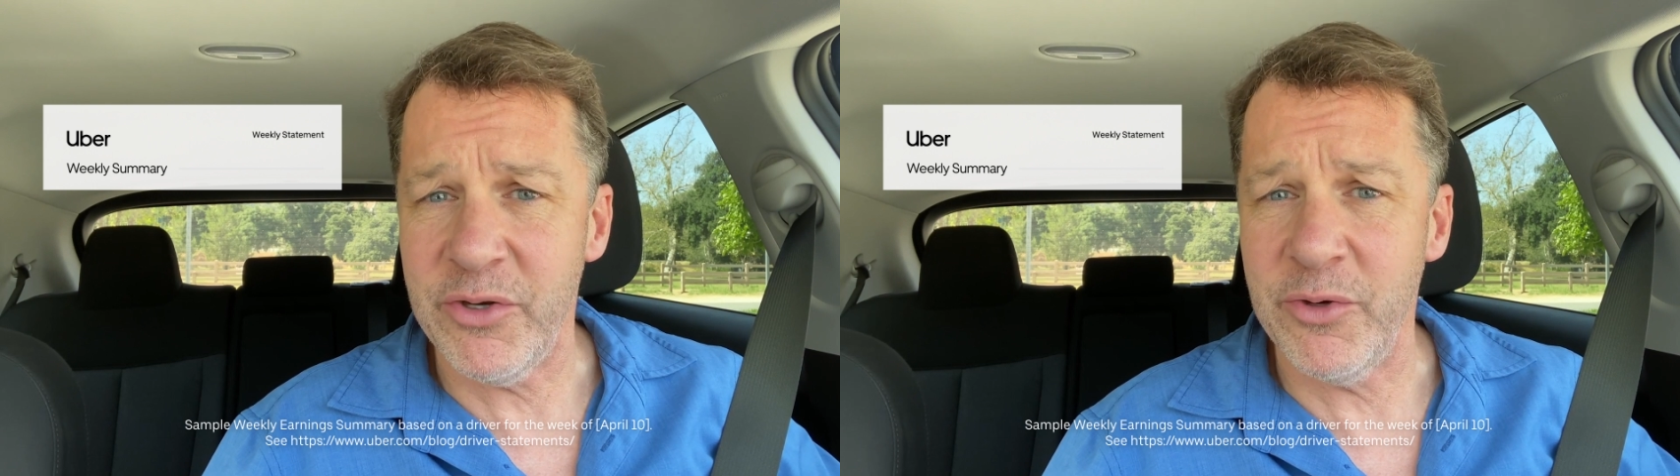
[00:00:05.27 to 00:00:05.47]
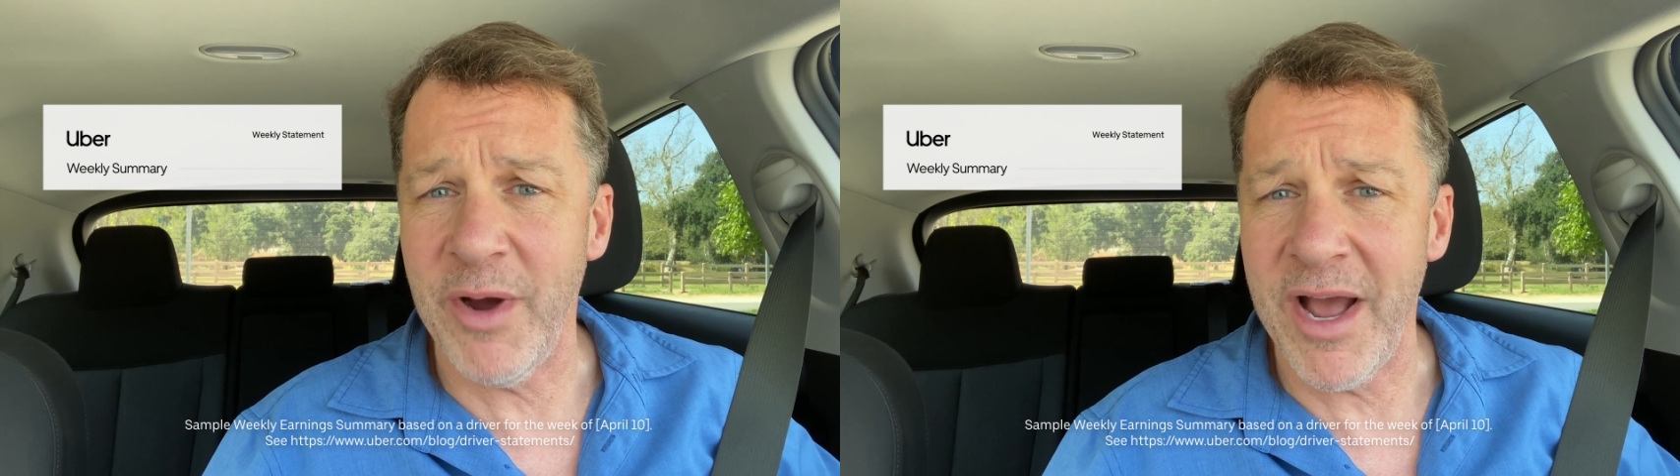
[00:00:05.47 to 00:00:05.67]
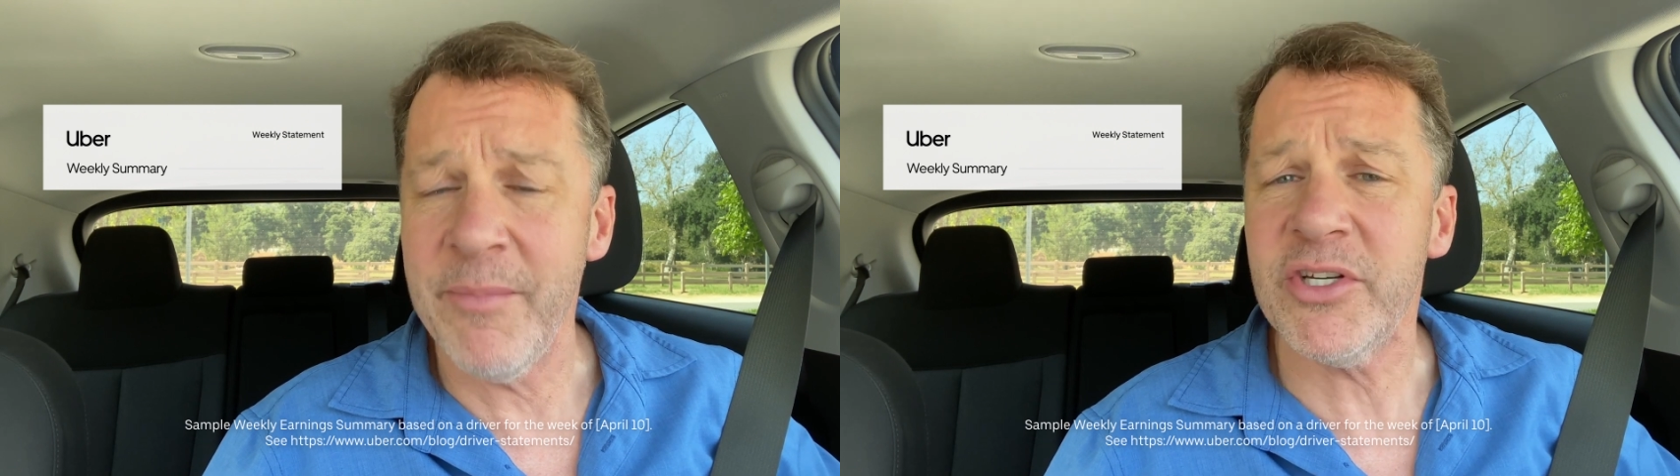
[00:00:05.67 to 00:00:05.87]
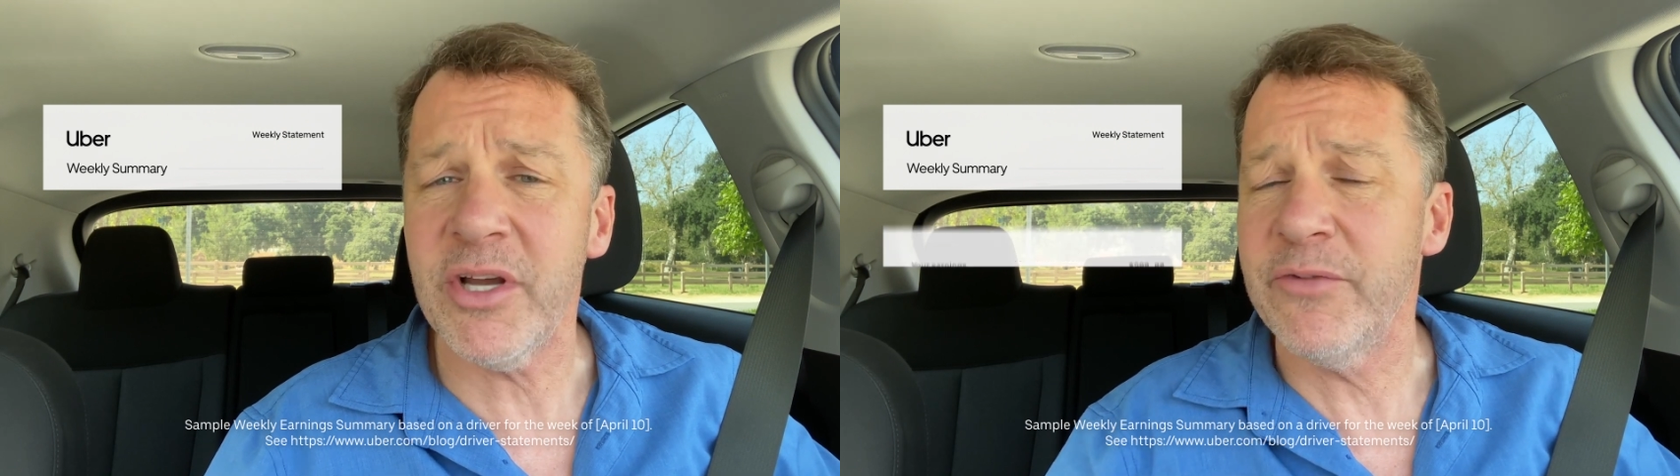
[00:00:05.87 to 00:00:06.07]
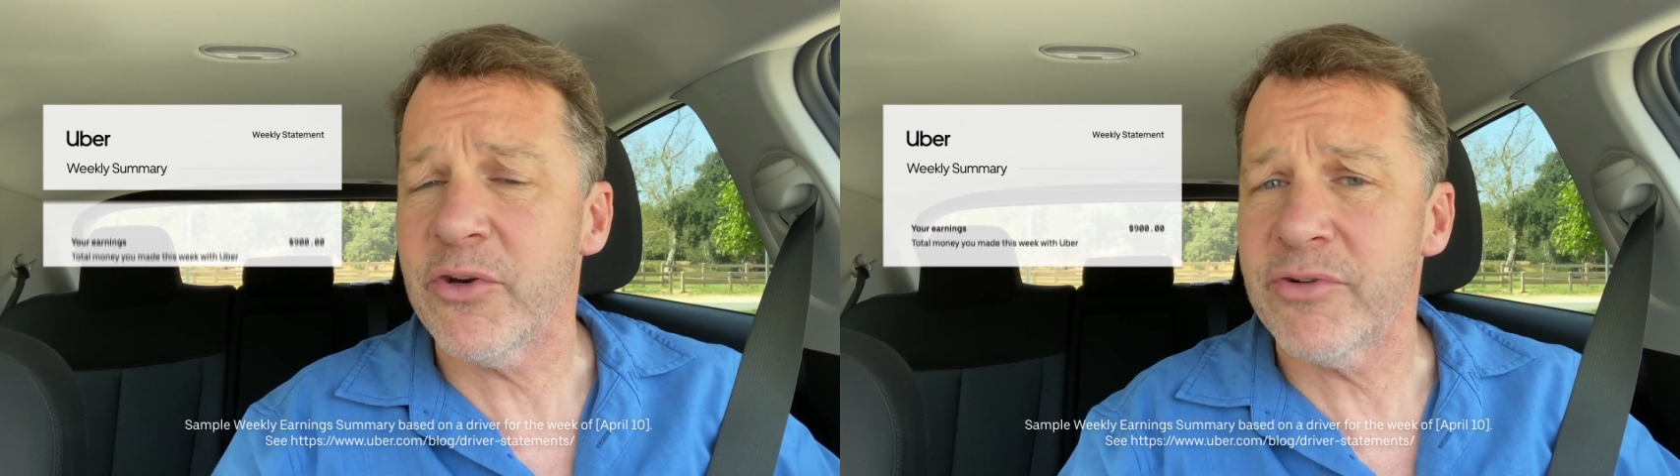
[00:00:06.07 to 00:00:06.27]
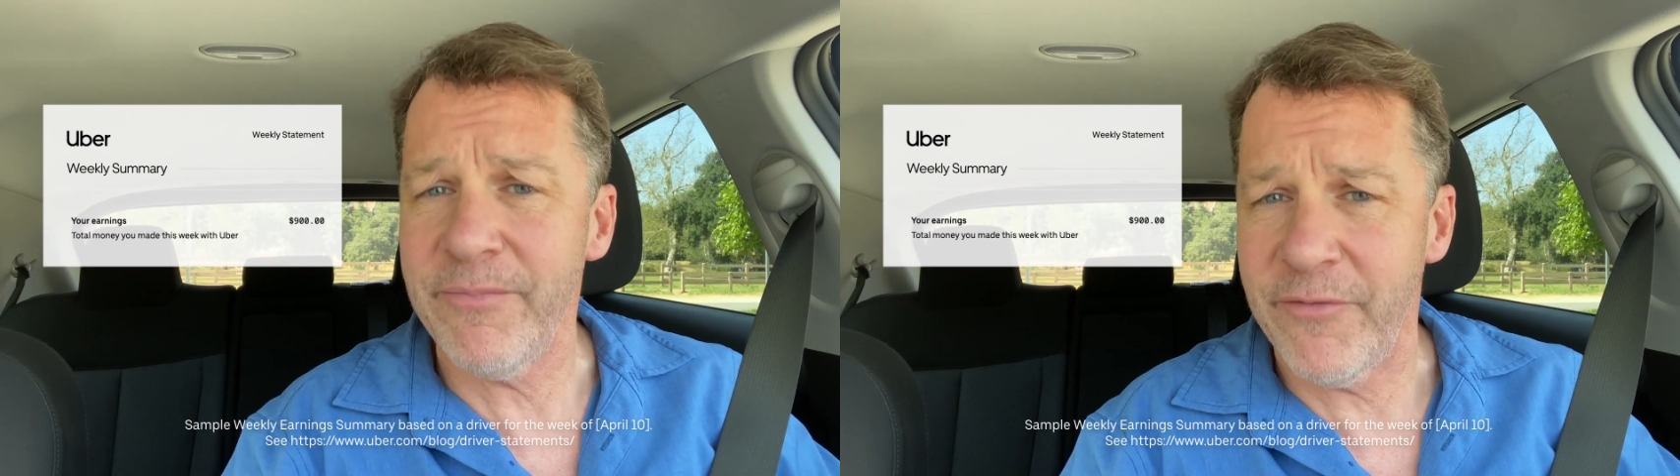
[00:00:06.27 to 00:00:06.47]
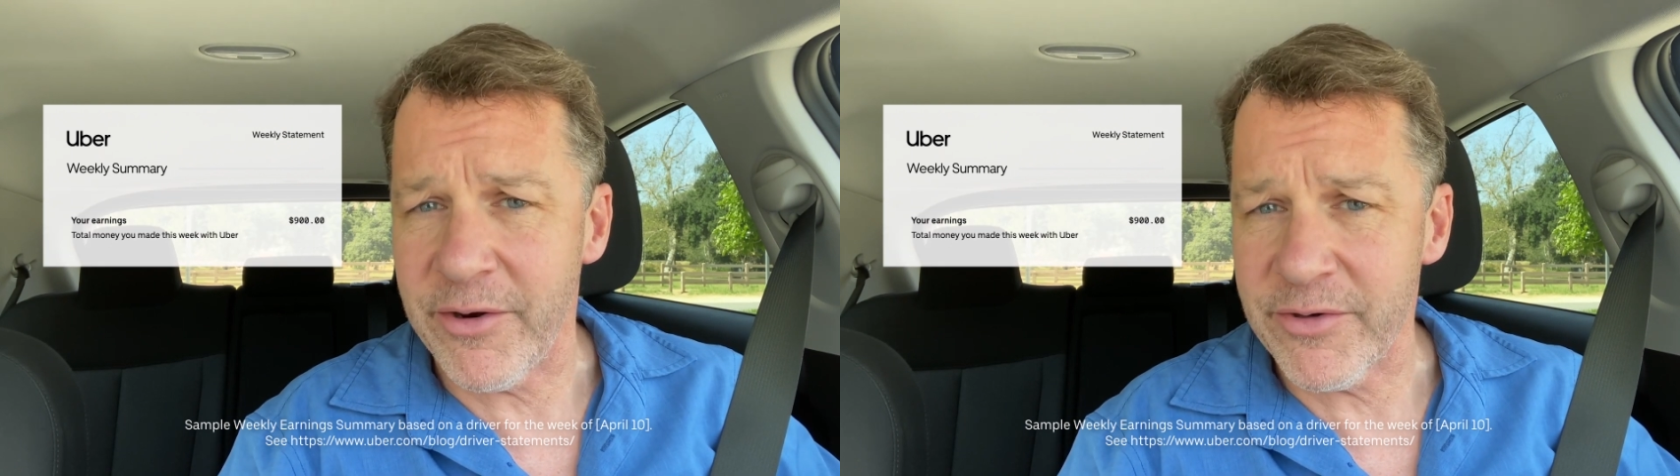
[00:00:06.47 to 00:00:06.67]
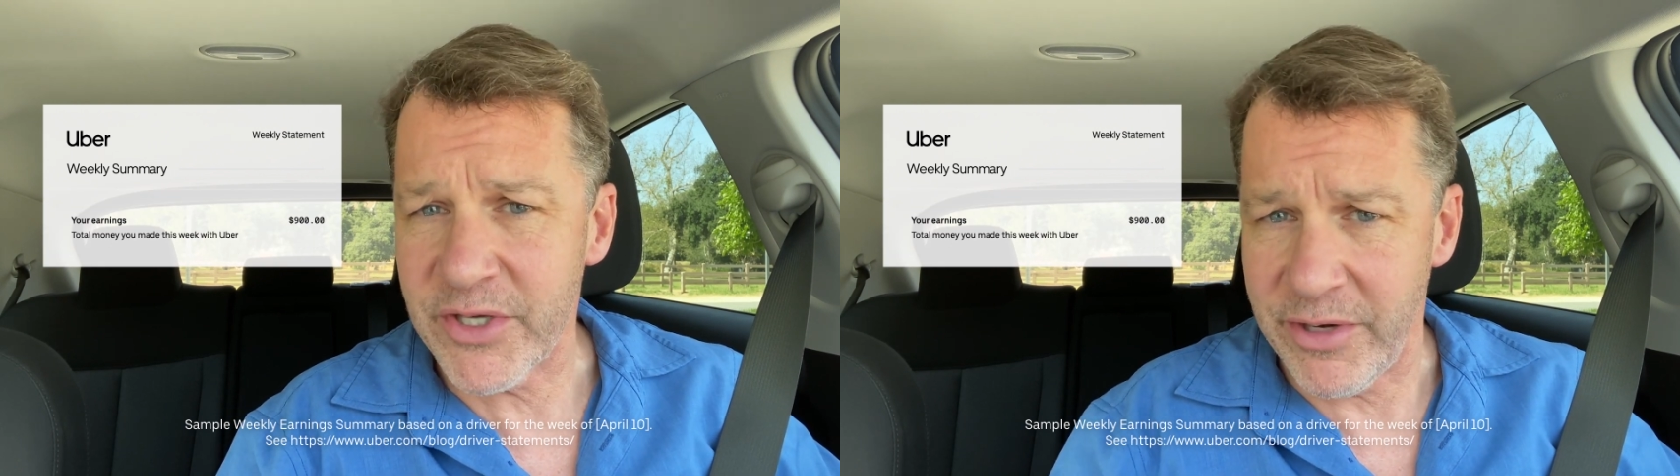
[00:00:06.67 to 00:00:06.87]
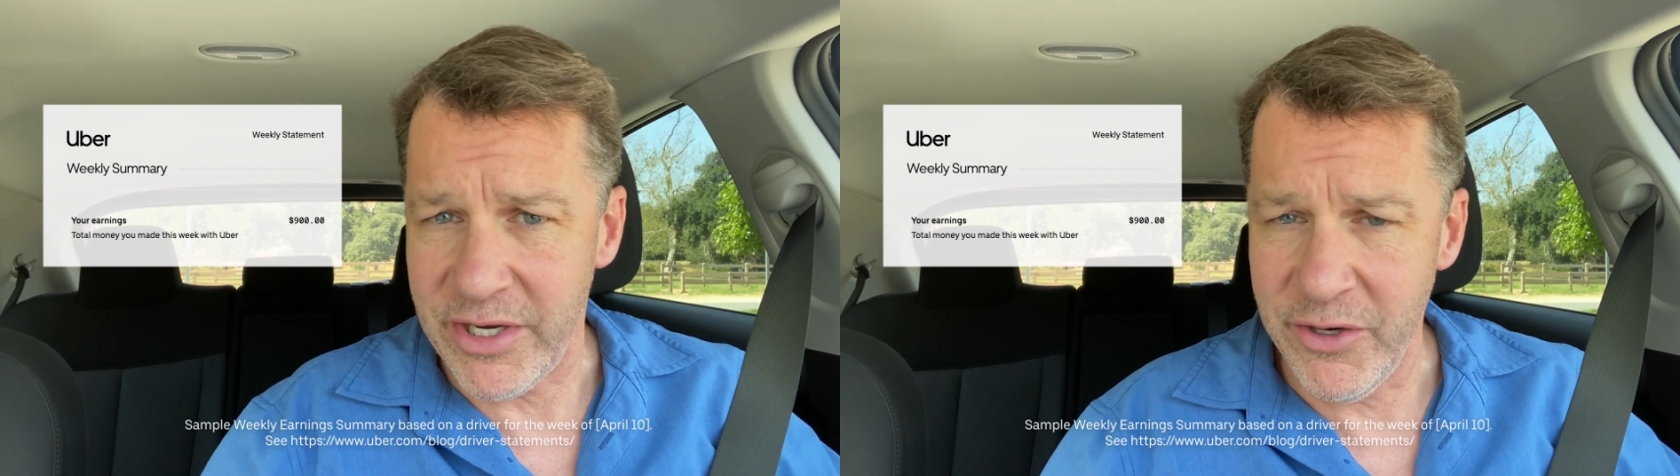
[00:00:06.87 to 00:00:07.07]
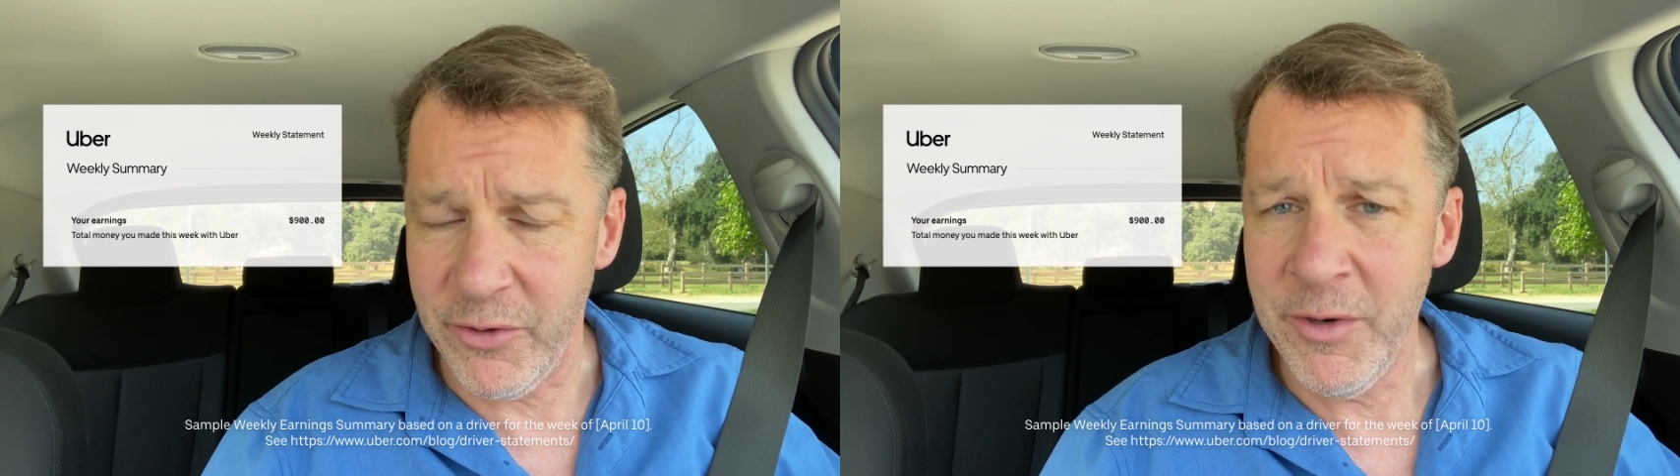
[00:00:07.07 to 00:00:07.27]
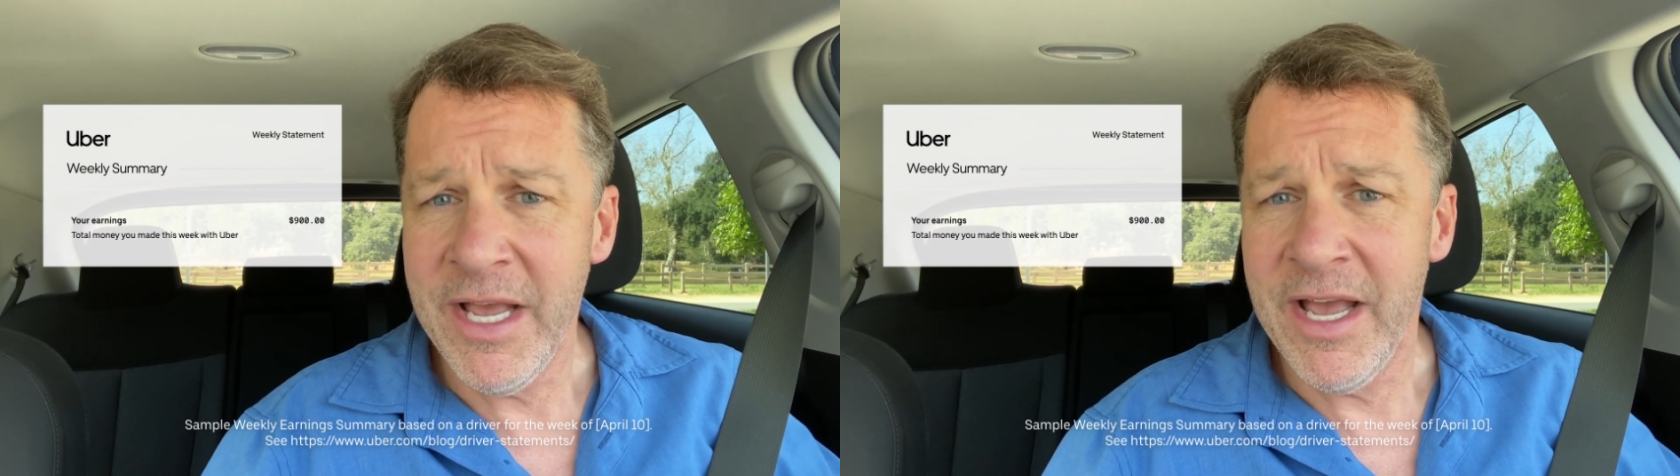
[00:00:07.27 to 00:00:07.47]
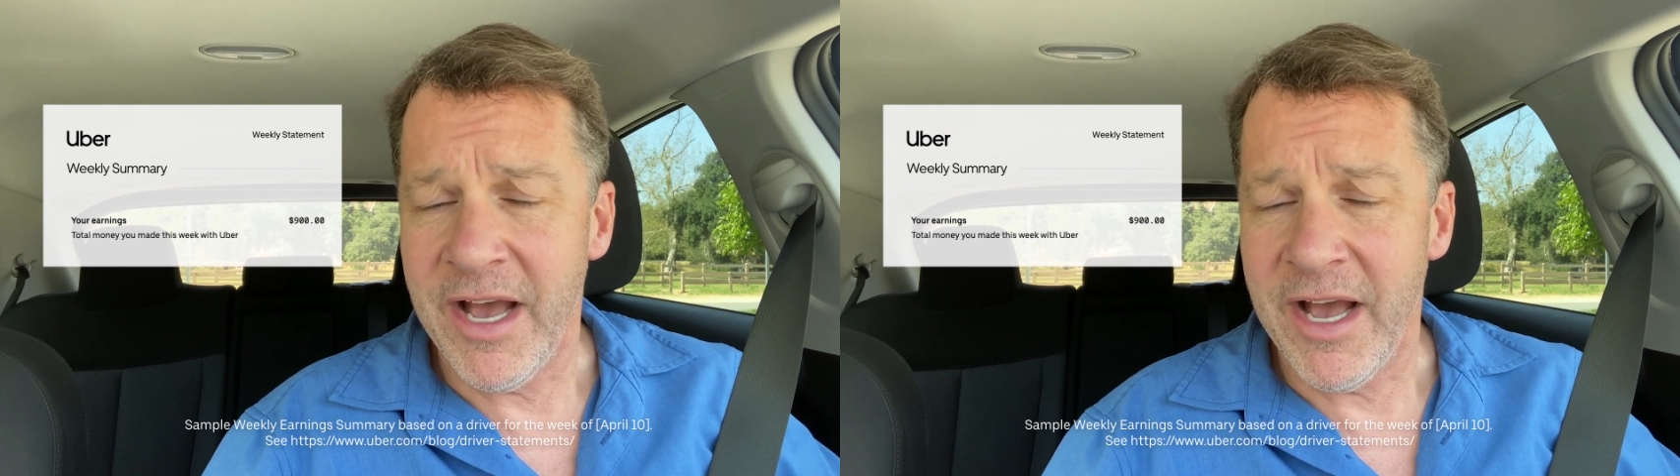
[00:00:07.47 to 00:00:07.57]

you how much of your trip fares go to you,